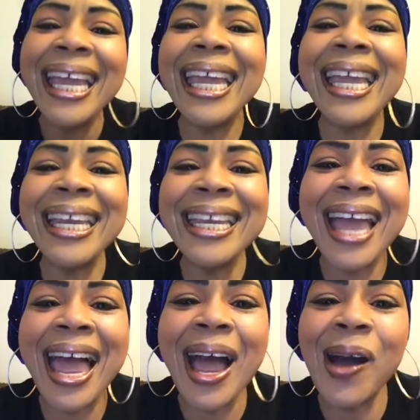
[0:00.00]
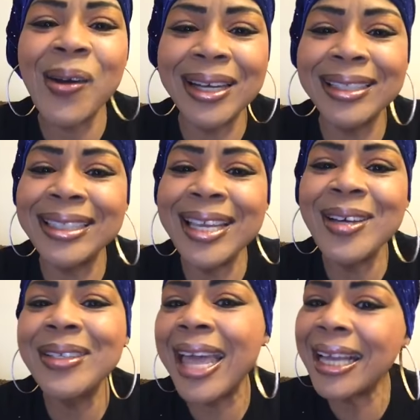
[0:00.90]
Anyhow,
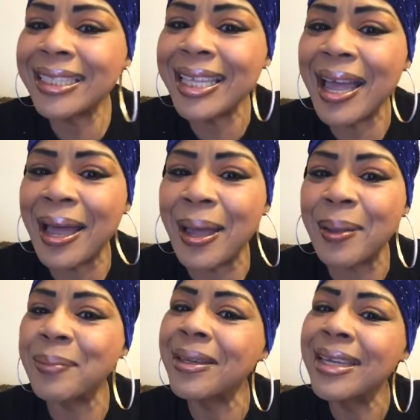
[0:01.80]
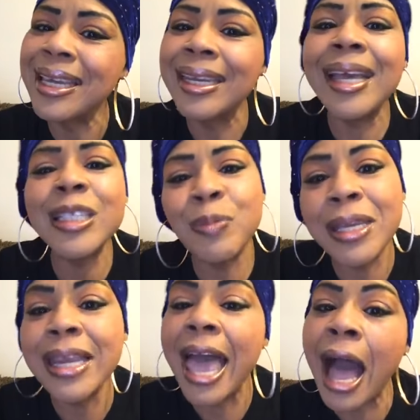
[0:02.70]
until next time, that's
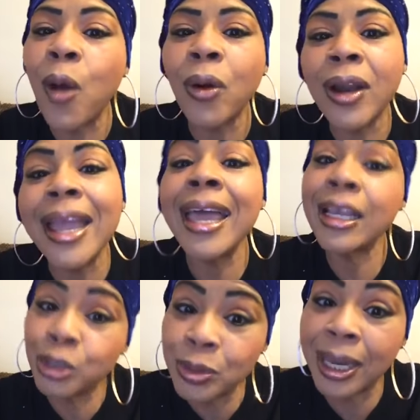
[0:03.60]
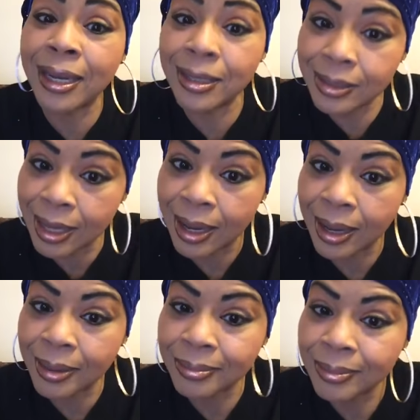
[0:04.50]
been our educated
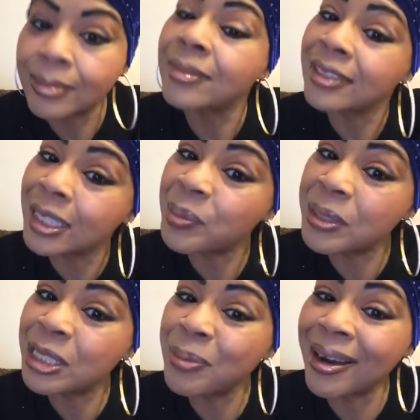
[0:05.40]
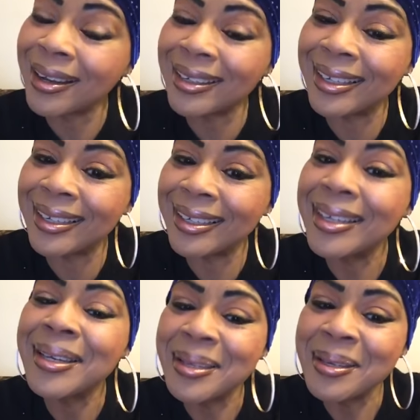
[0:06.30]
time. Keep it sparkling.
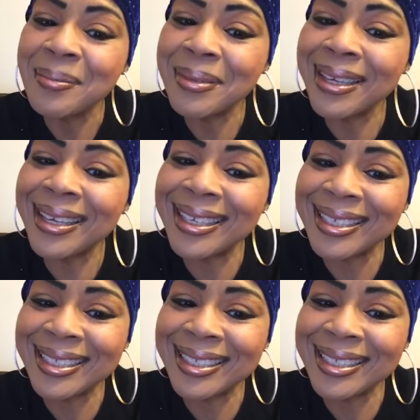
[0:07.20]
Peace.